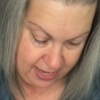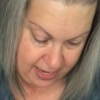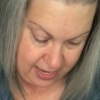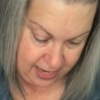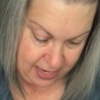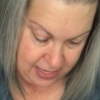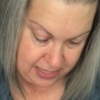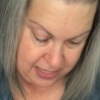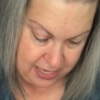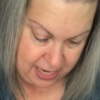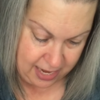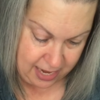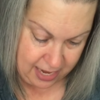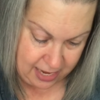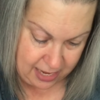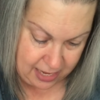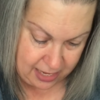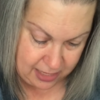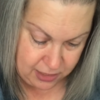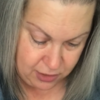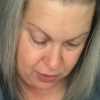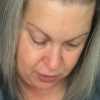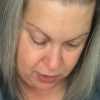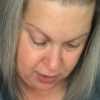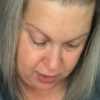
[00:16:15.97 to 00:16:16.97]
And yeah,
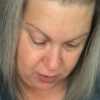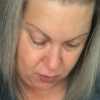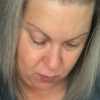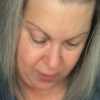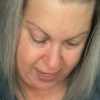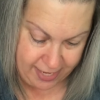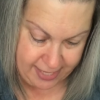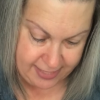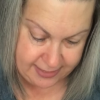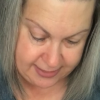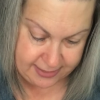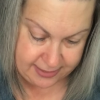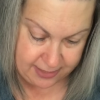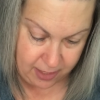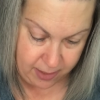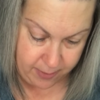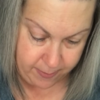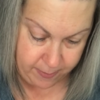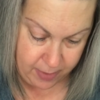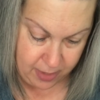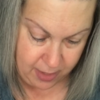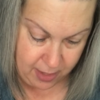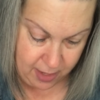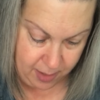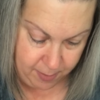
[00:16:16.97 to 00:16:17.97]
you're going to waste
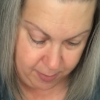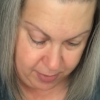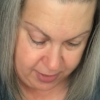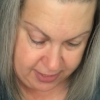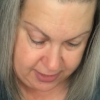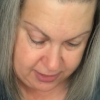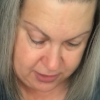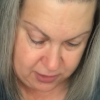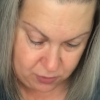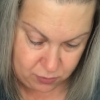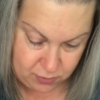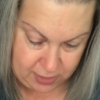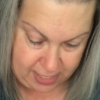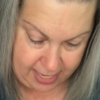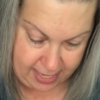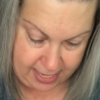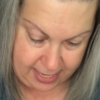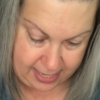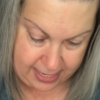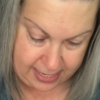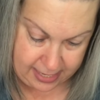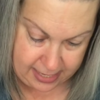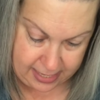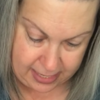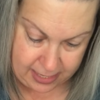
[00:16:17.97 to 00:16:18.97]
some, but it's
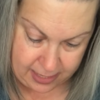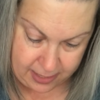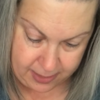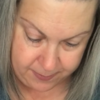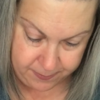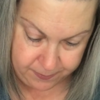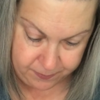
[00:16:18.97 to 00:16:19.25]
okay.